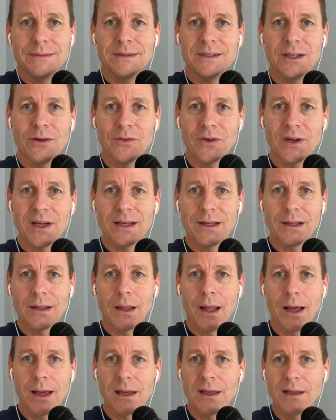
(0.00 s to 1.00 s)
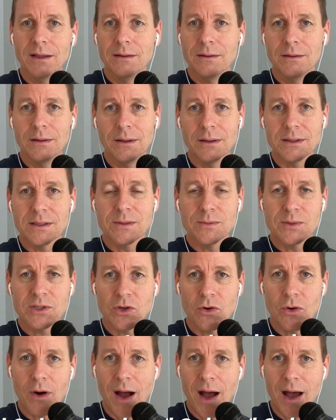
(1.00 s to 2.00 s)
don't forget to like and
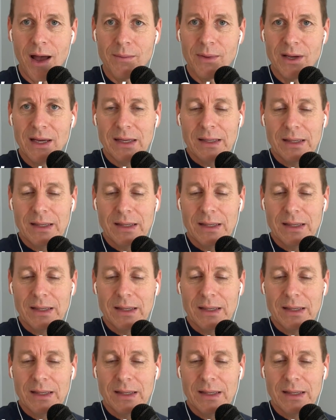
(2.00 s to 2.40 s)
subscribe